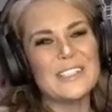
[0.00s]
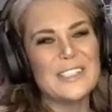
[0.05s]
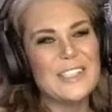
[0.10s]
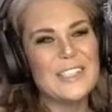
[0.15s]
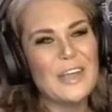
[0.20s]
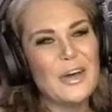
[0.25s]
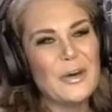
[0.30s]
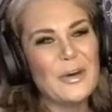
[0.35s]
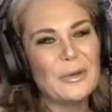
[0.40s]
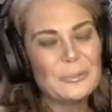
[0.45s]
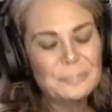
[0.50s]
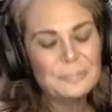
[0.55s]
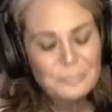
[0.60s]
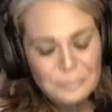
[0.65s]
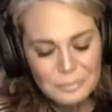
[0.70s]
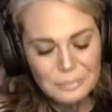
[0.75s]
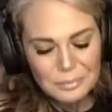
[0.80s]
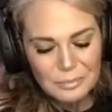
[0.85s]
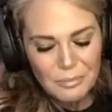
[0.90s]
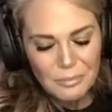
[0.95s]
So
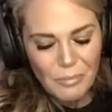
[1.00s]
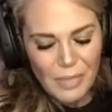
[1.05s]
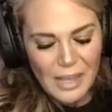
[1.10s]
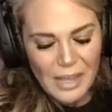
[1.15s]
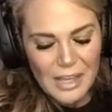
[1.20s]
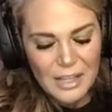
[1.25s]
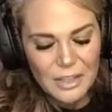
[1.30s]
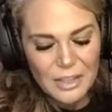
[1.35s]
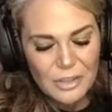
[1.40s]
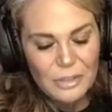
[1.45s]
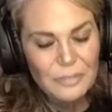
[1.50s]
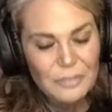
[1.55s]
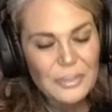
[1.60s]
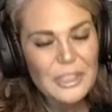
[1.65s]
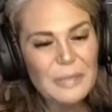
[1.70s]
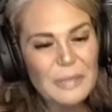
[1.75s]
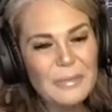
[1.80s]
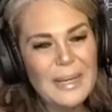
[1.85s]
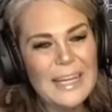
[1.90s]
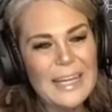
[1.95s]
a
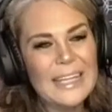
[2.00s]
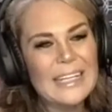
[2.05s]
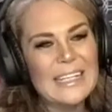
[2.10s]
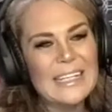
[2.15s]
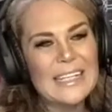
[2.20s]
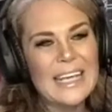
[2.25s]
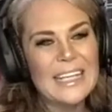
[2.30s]
girlfriend of mine,